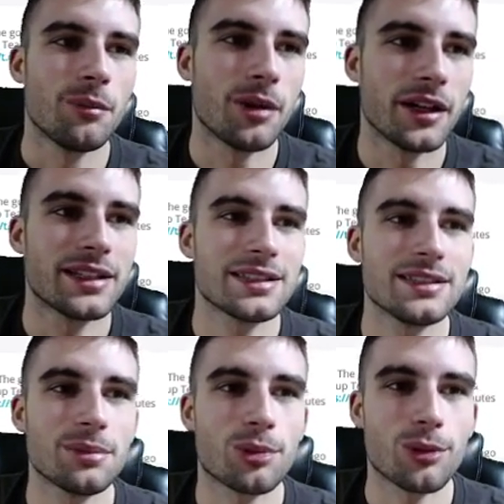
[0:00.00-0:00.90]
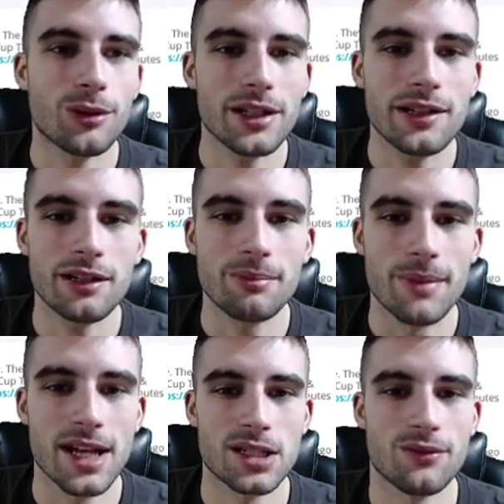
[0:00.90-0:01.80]
But this is a pretty good
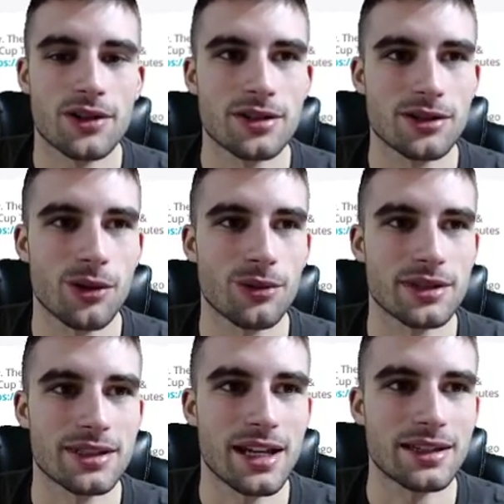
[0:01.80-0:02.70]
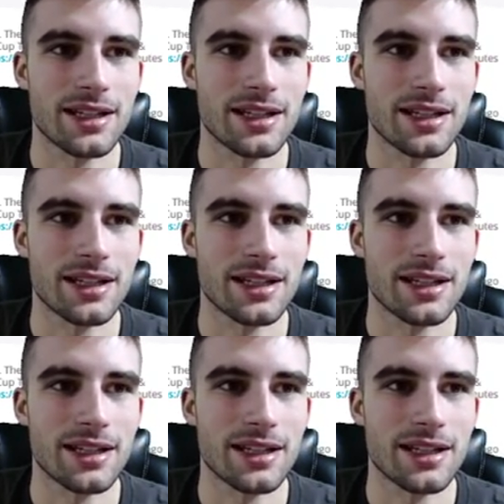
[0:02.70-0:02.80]
matchup versus Golden State.